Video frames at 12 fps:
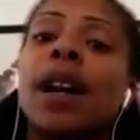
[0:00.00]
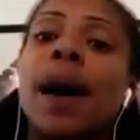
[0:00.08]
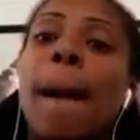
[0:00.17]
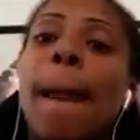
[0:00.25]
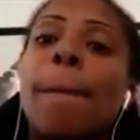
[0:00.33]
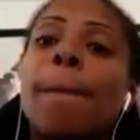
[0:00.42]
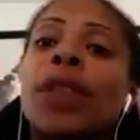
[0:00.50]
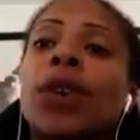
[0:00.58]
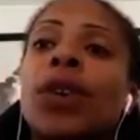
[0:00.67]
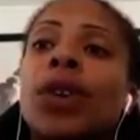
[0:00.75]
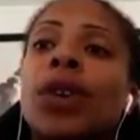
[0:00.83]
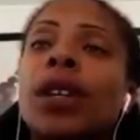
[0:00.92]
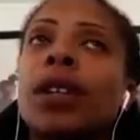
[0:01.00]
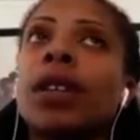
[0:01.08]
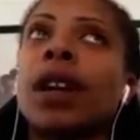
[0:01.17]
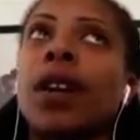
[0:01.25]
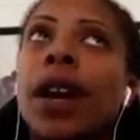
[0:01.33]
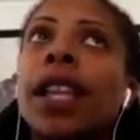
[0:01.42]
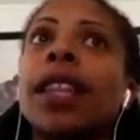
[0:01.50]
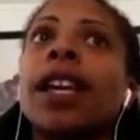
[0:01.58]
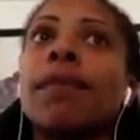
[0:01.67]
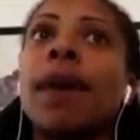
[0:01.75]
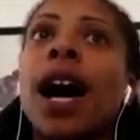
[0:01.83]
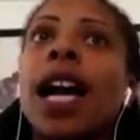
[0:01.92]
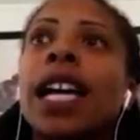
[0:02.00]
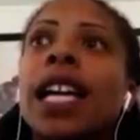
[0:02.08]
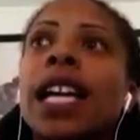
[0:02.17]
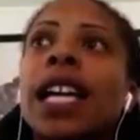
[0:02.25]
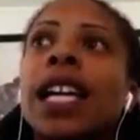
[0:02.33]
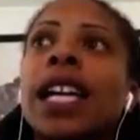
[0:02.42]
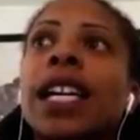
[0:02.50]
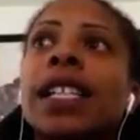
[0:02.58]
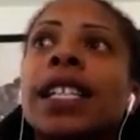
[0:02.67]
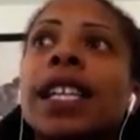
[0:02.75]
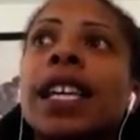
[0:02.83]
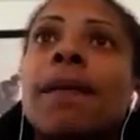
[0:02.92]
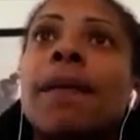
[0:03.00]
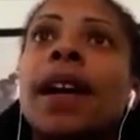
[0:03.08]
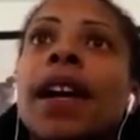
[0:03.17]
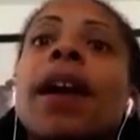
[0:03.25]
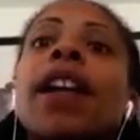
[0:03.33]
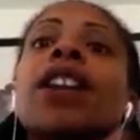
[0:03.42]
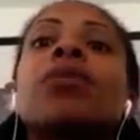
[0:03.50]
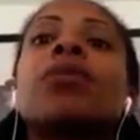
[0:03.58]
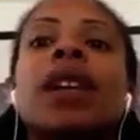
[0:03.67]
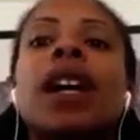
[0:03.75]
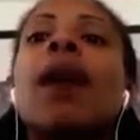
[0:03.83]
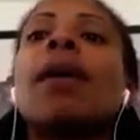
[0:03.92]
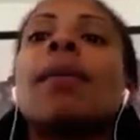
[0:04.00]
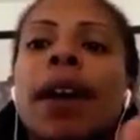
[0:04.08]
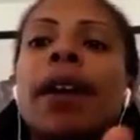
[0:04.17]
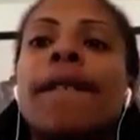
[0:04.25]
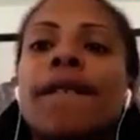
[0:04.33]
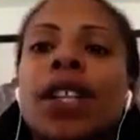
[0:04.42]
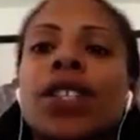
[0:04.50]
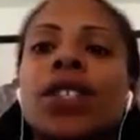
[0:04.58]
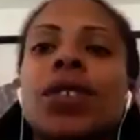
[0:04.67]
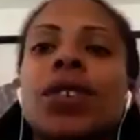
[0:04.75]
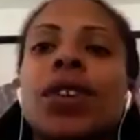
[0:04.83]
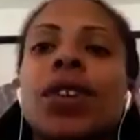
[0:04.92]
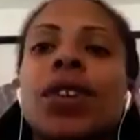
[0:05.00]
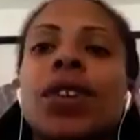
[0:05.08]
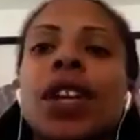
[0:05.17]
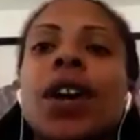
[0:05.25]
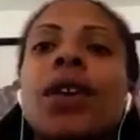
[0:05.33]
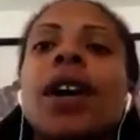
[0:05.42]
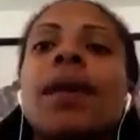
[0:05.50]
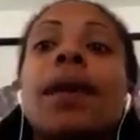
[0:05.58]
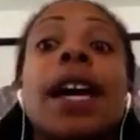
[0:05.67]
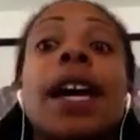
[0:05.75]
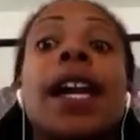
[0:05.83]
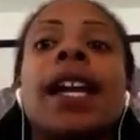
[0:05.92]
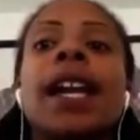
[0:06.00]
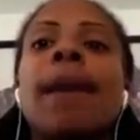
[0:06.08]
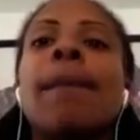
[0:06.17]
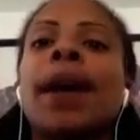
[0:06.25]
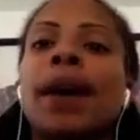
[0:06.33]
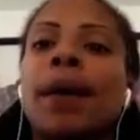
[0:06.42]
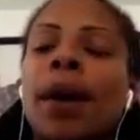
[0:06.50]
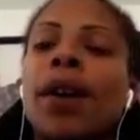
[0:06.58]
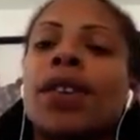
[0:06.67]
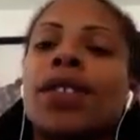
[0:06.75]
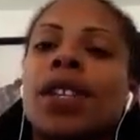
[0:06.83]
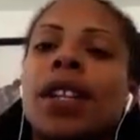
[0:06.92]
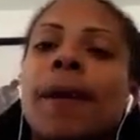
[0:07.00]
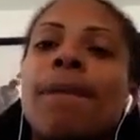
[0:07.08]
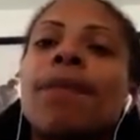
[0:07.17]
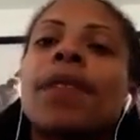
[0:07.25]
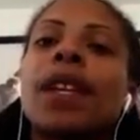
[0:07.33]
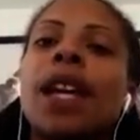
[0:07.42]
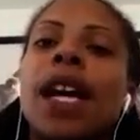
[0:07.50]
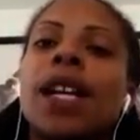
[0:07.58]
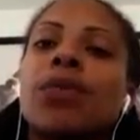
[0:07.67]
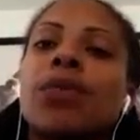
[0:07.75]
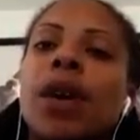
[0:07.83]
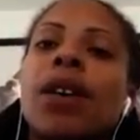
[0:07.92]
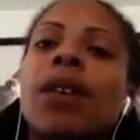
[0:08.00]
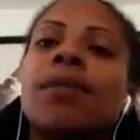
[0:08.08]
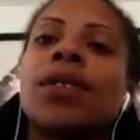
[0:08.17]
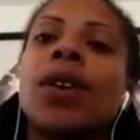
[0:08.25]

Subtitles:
But the great thing about it is it makes you become a better official, and a better person as well.